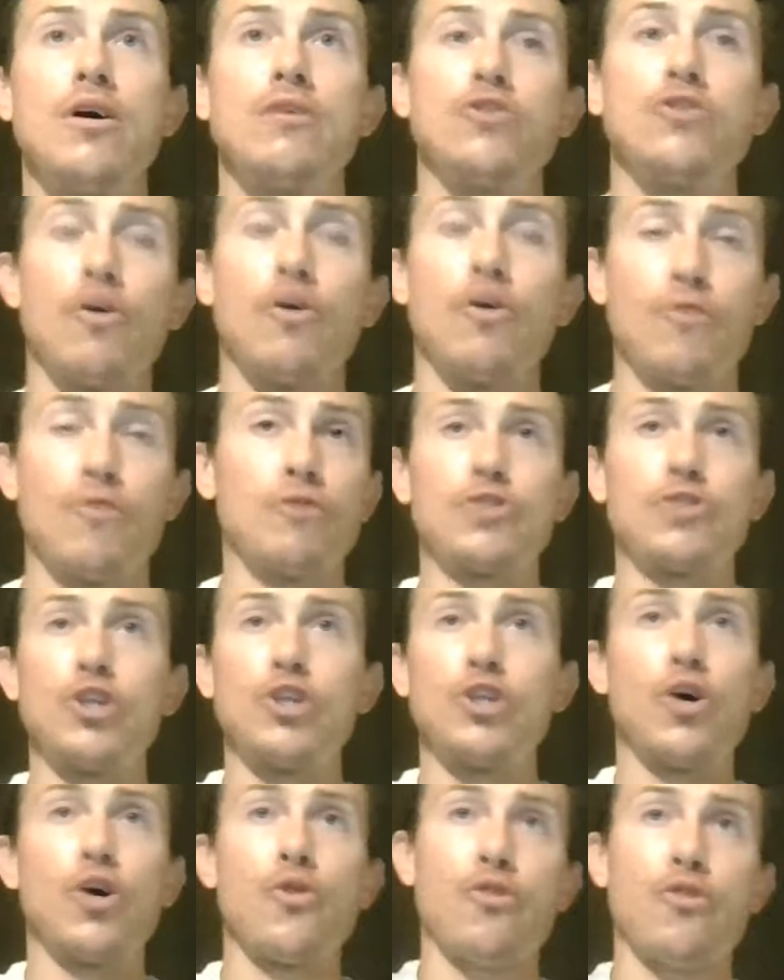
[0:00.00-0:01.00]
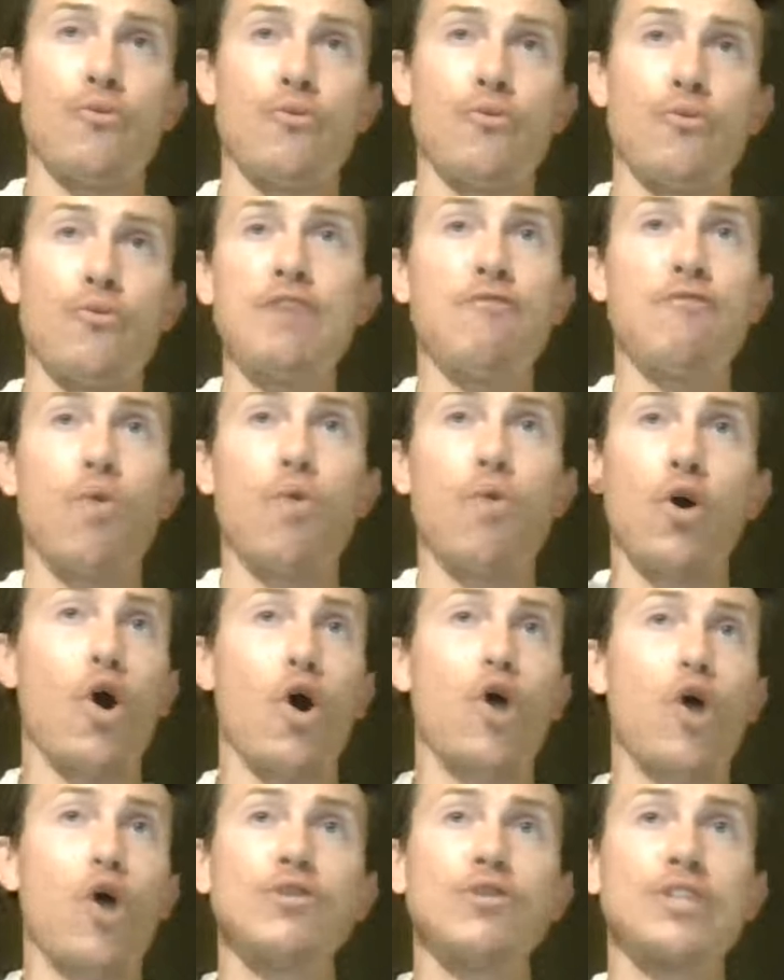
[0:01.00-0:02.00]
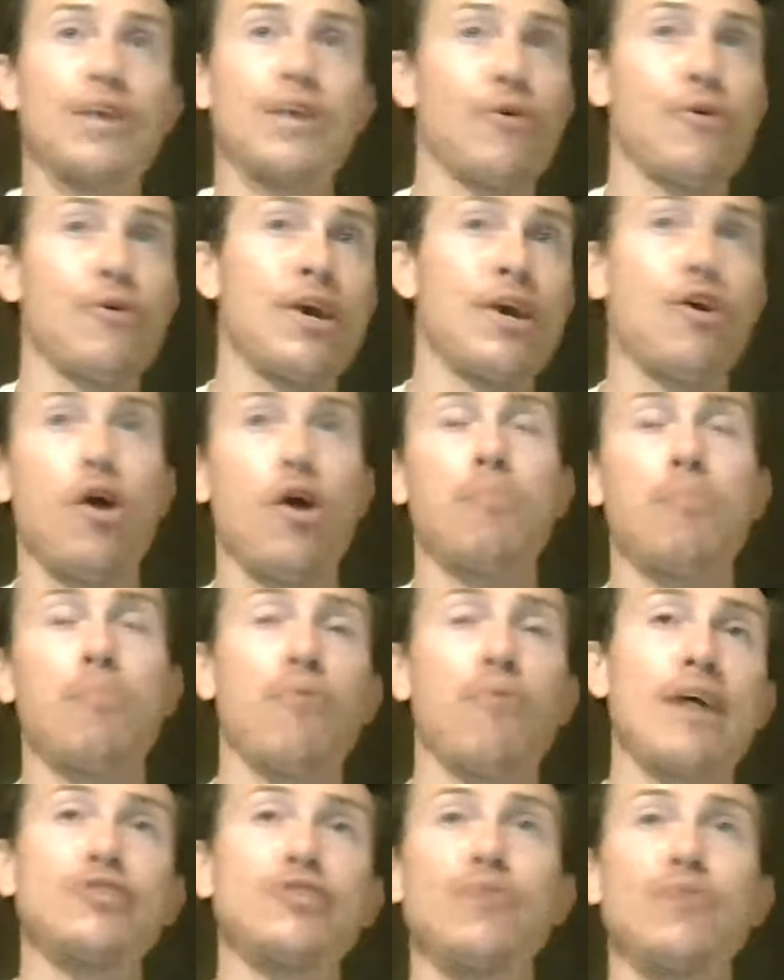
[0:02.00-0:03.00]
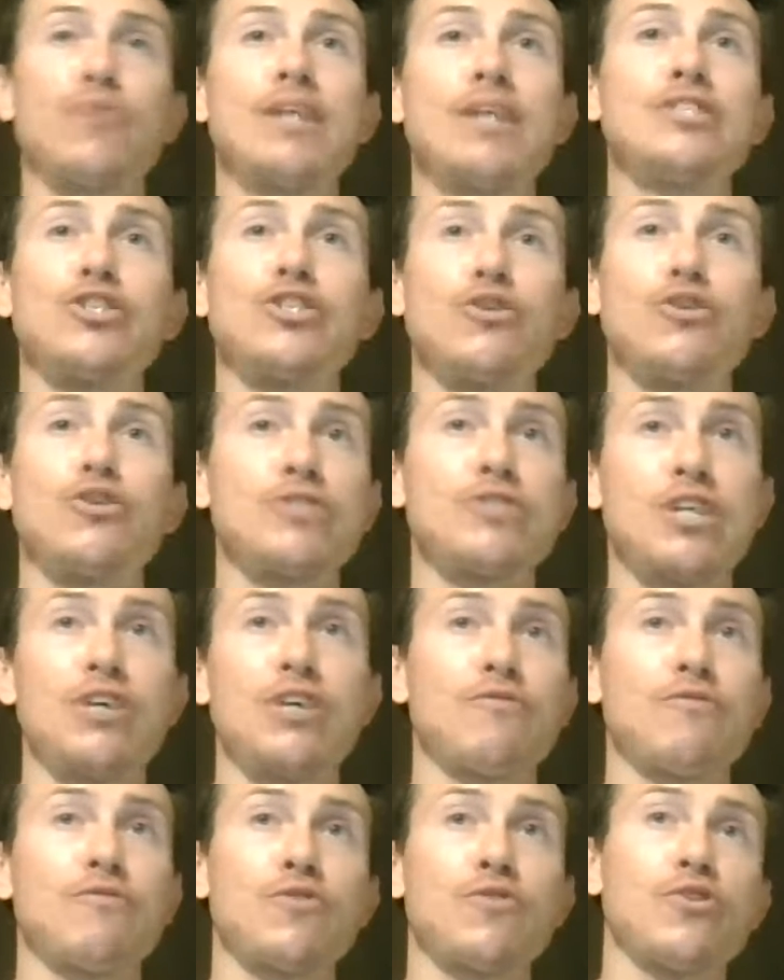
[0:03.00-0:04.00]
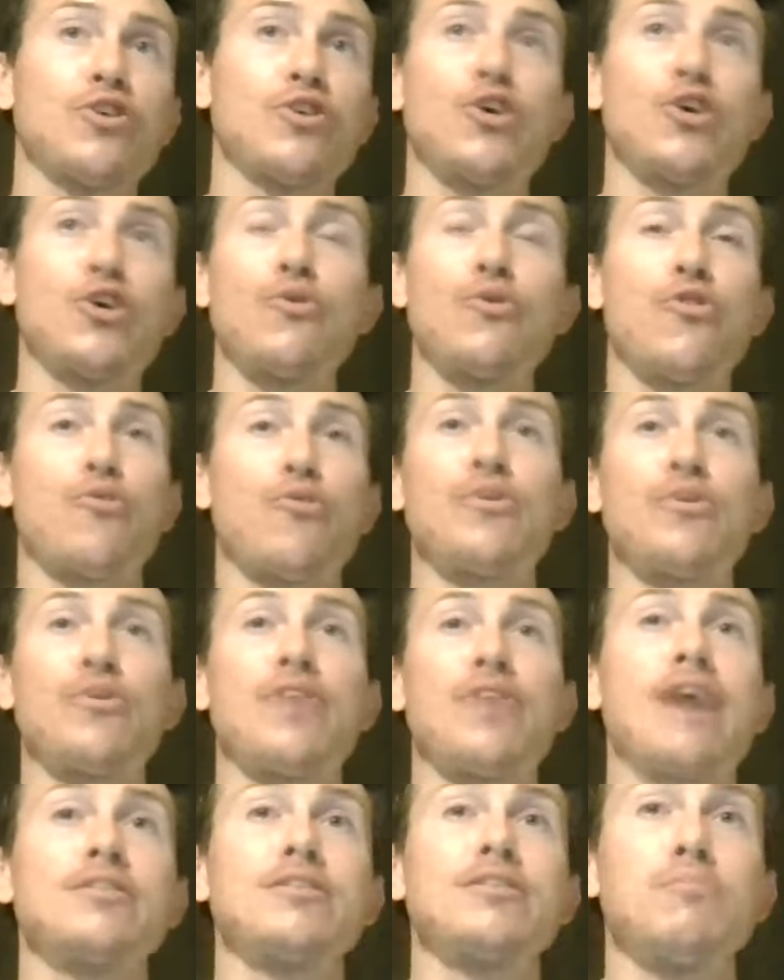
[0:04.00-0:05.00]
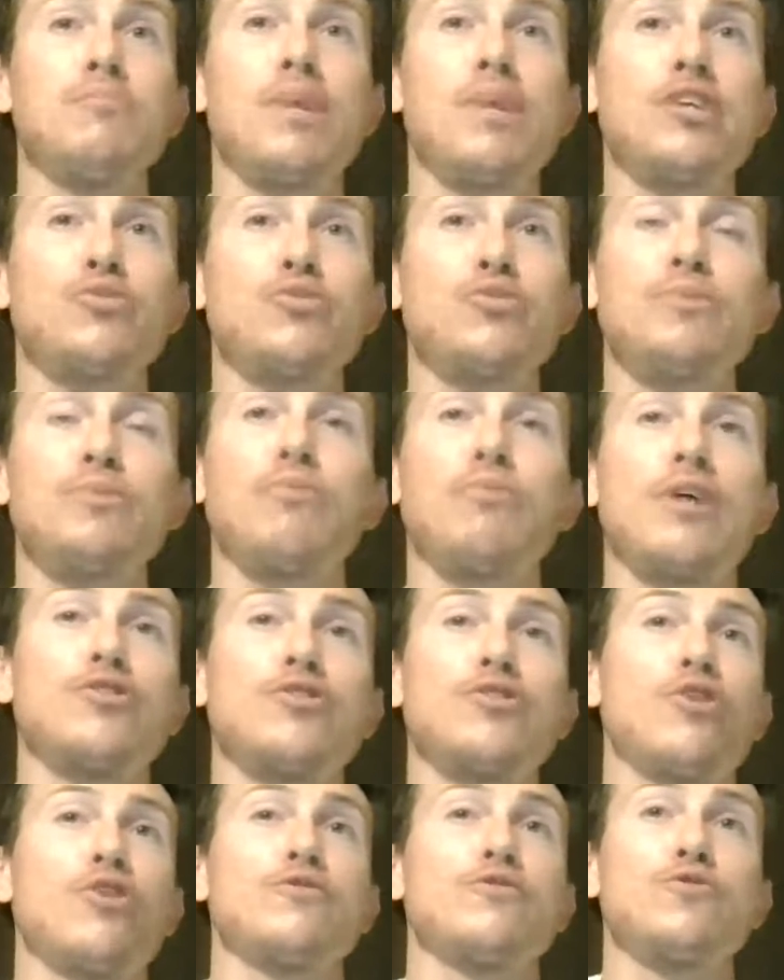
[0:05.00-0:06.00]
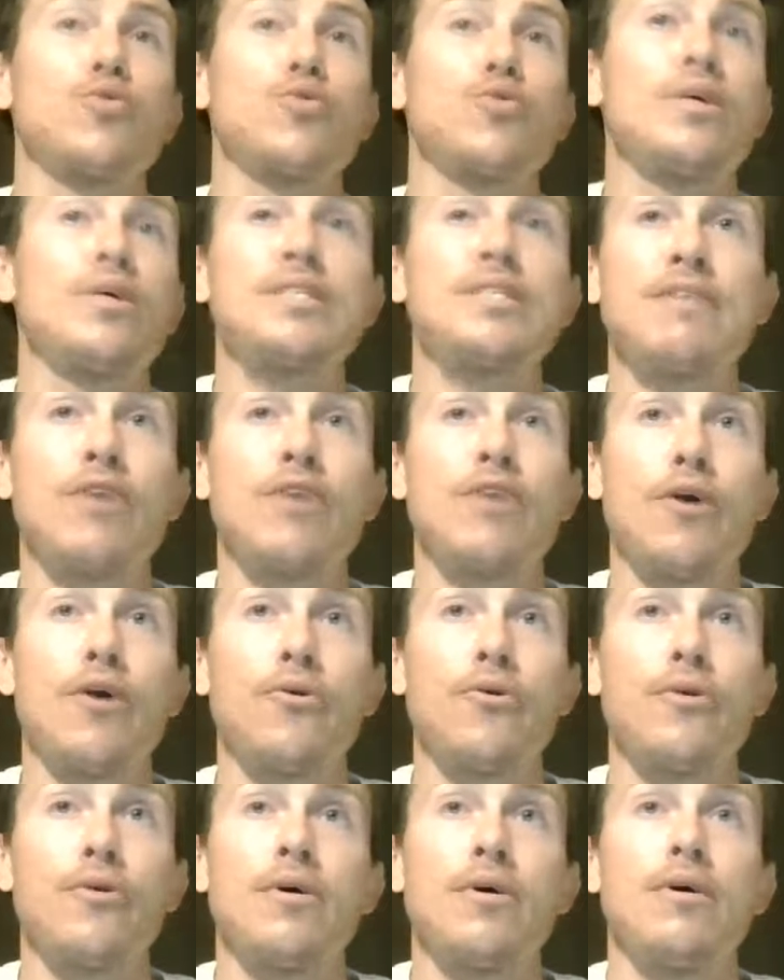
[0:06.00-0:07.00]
So if there's 3 to 4 cars that are in our price range and they're selling for $3,000, we price ours for $2,700,